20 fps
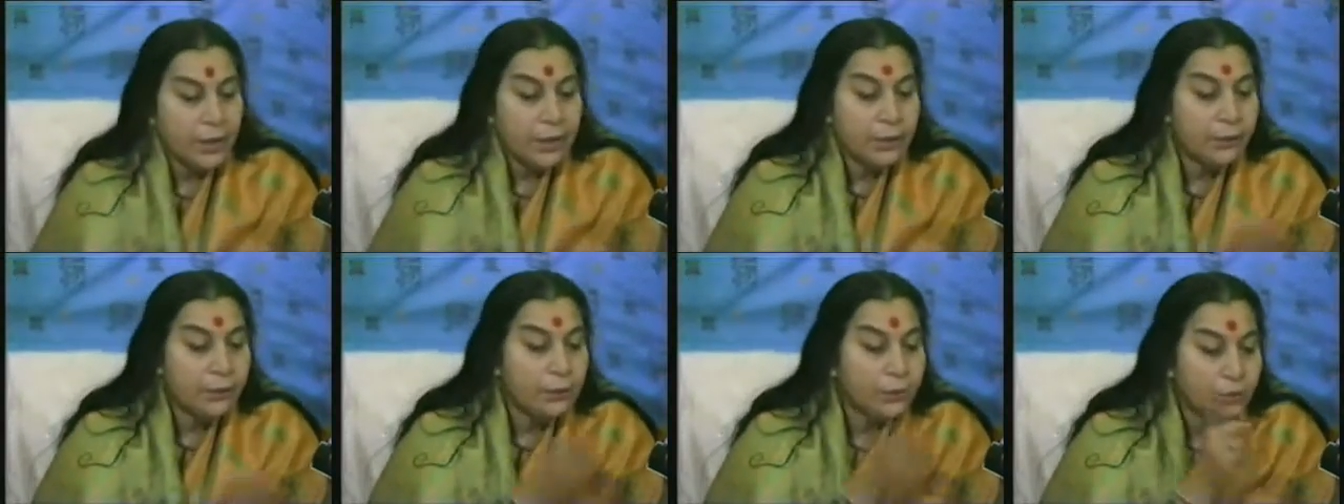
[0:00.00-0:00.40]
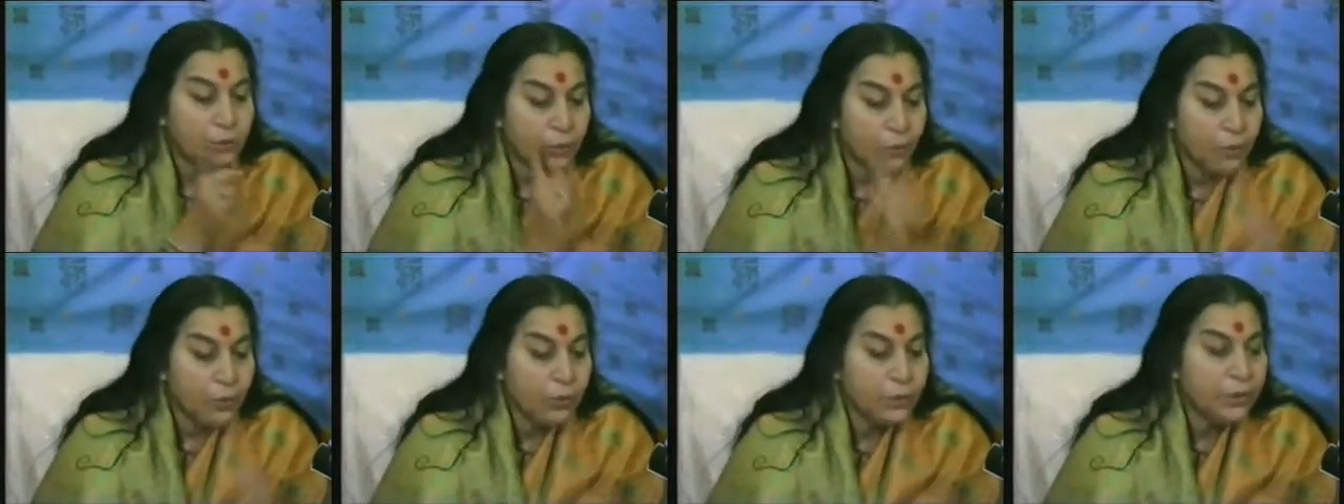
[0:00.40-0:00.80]
if you
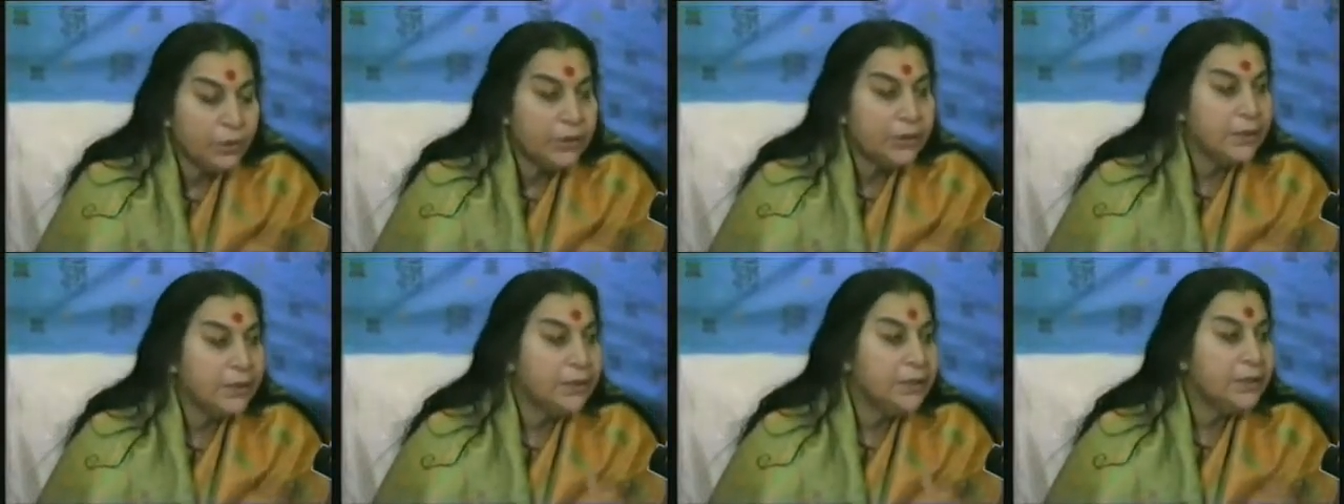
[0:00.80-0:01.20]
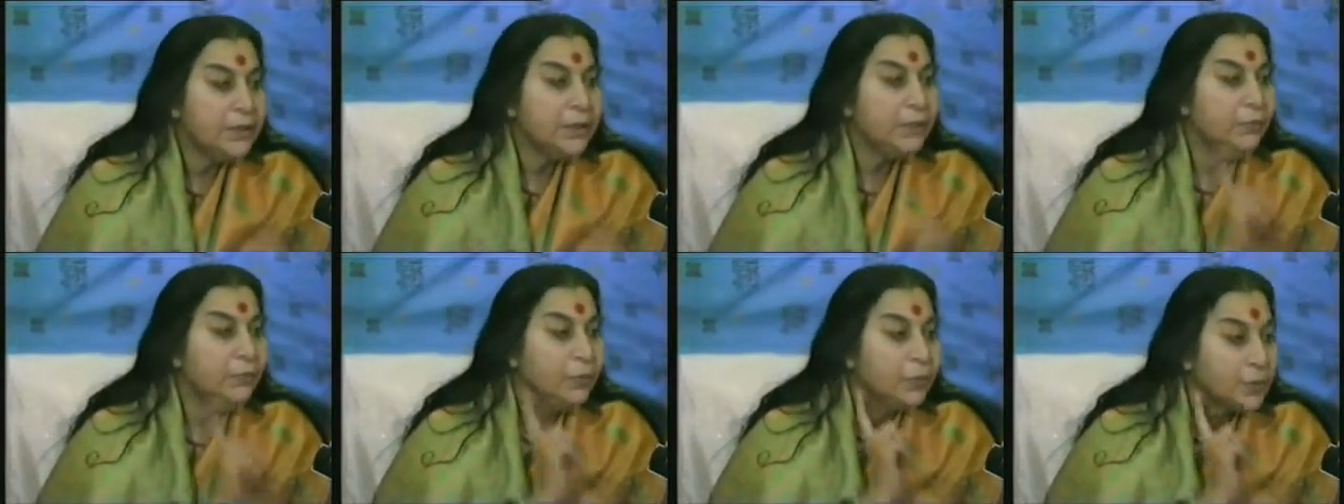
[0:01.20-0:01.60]
show your
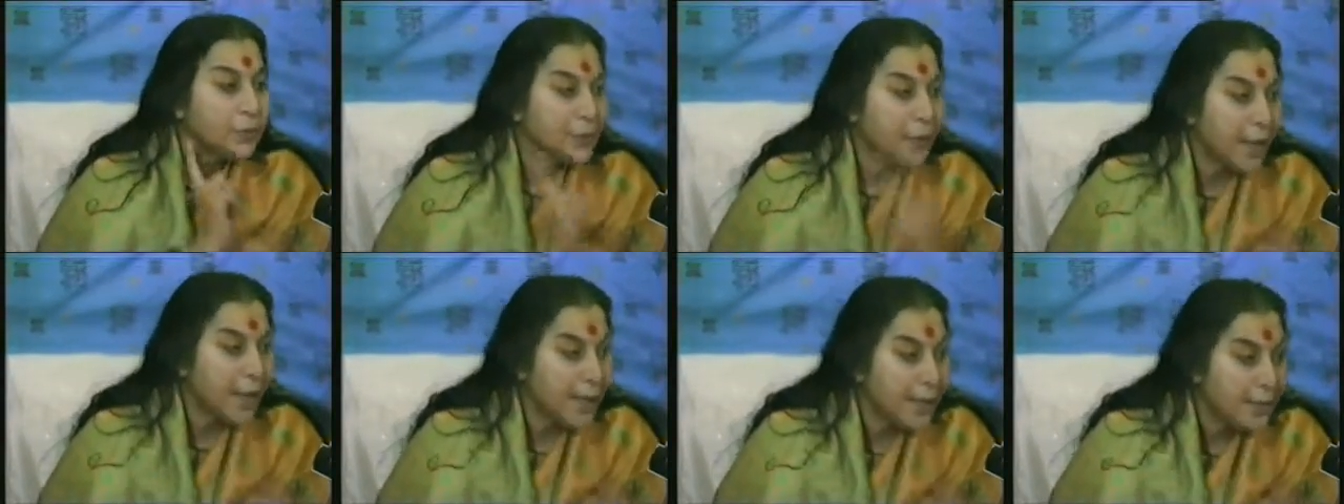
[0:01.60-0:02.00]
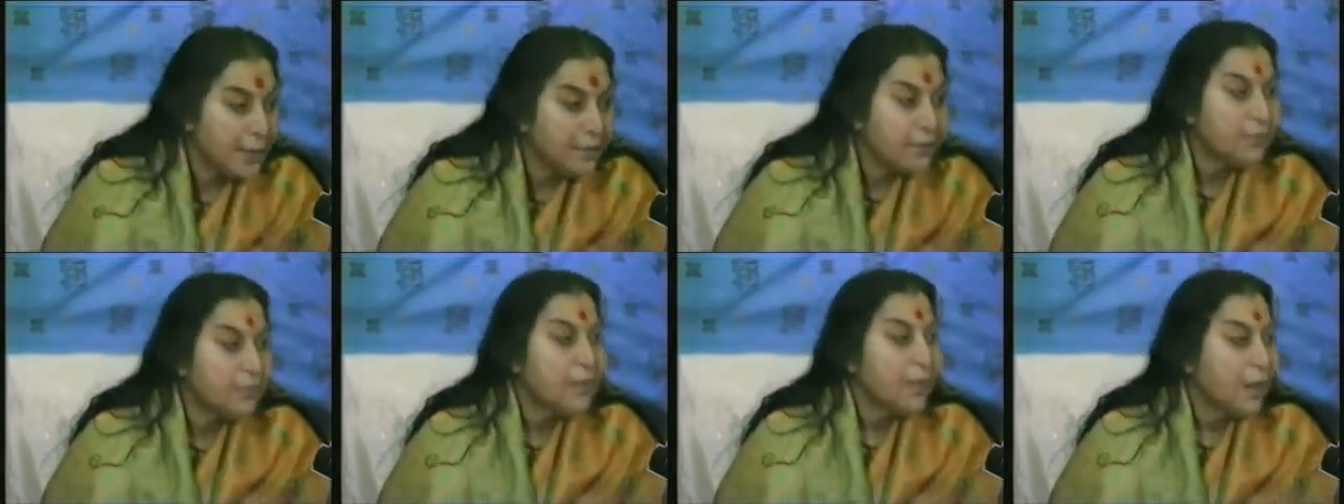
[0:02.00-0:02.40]
dignity of your
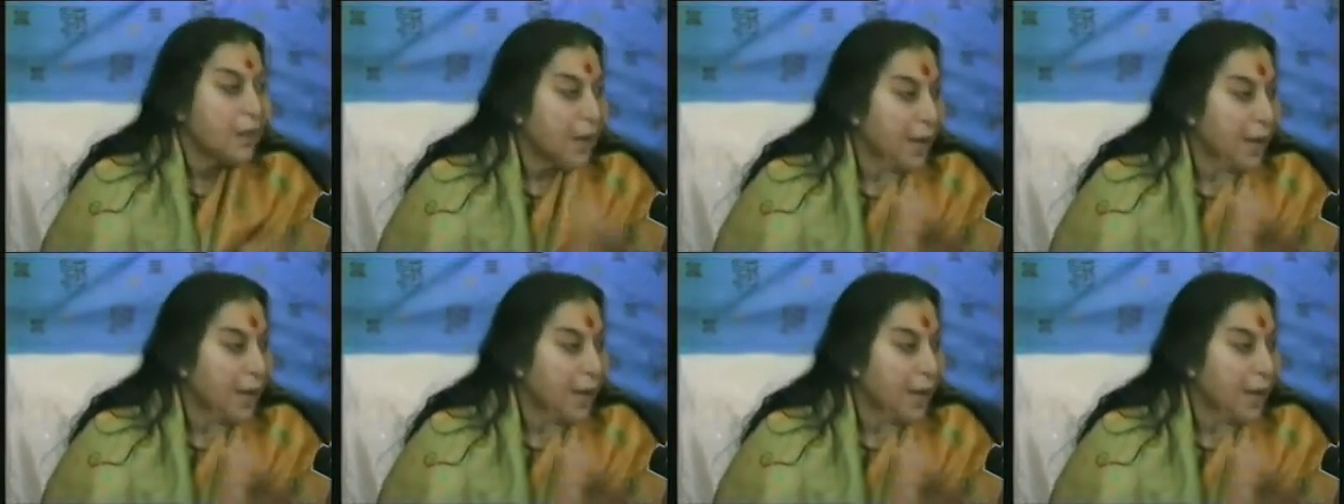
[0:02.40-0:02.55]
silence